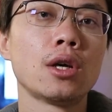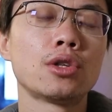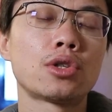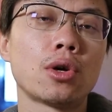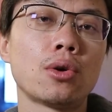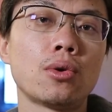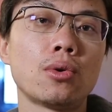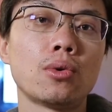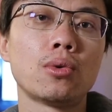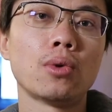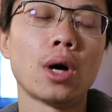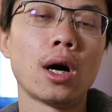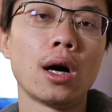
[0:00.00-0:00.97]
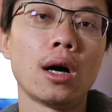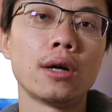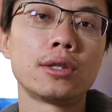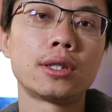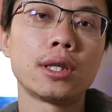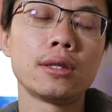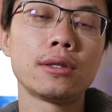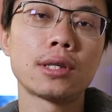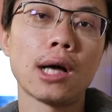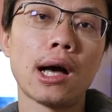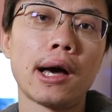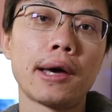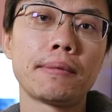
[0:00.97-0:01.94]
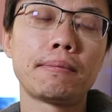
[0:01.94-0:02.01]
So uh, since
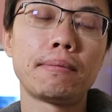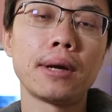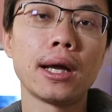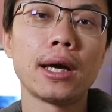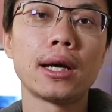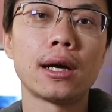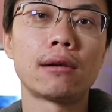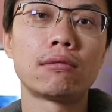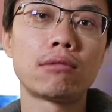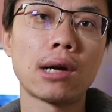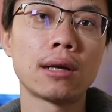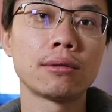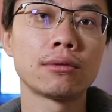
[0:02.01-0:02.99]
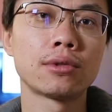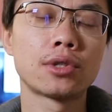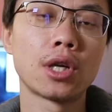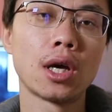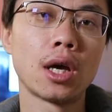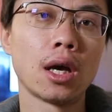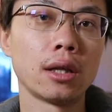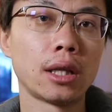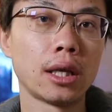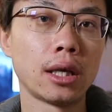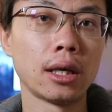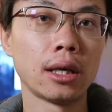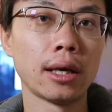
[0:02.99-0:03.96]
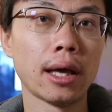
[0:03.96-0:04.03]
I play around
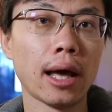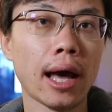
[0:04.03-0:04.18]
the